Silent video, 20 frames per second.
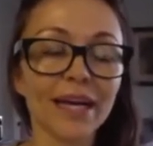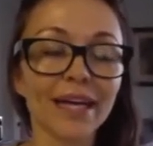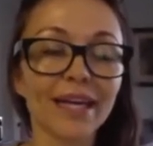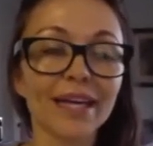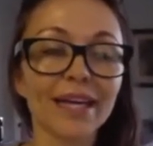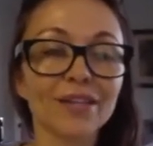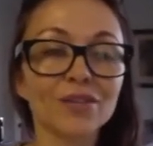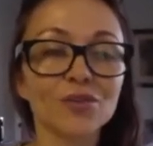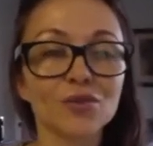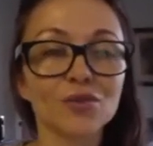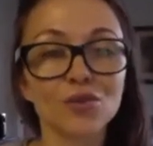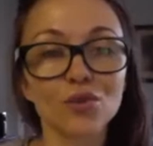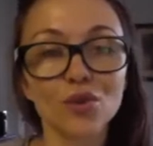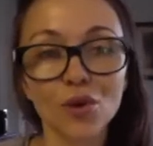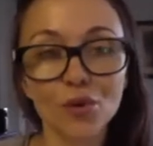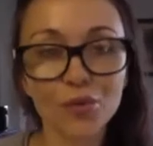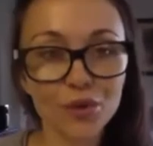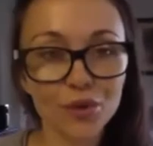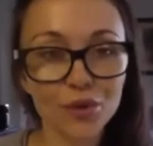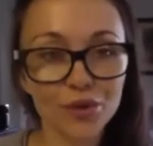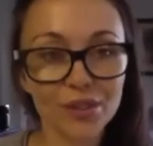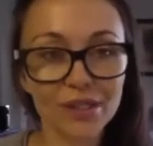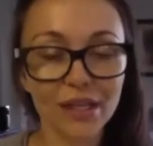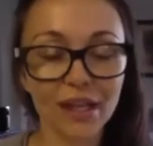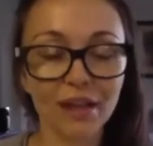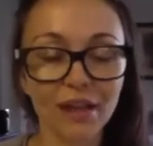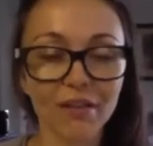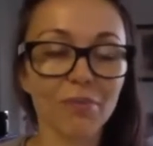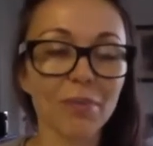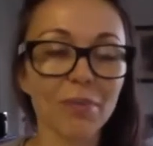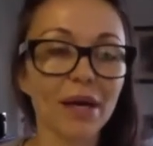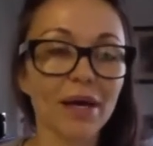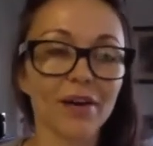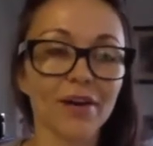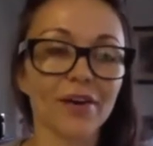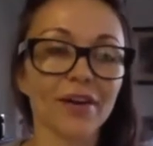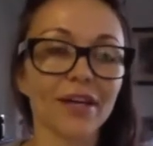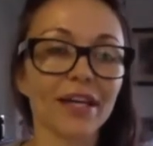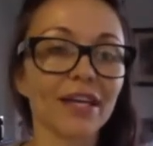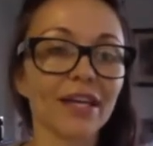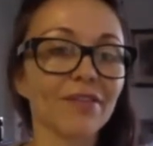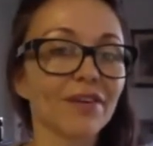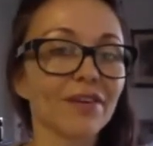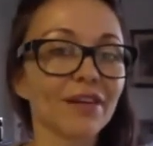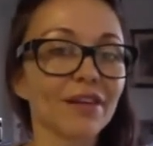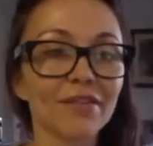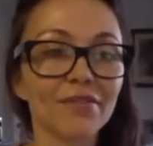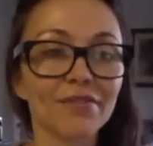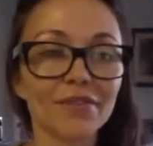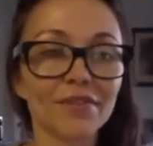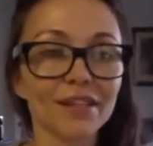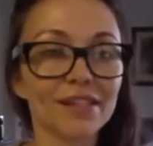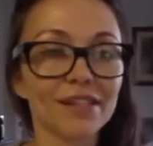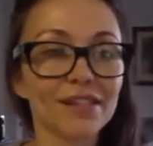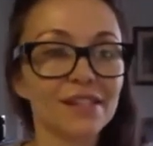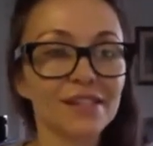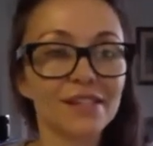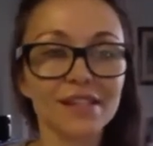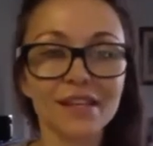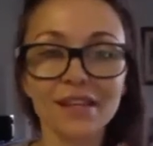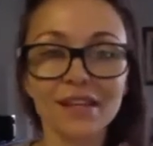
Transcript: get to know yourself better, even if it's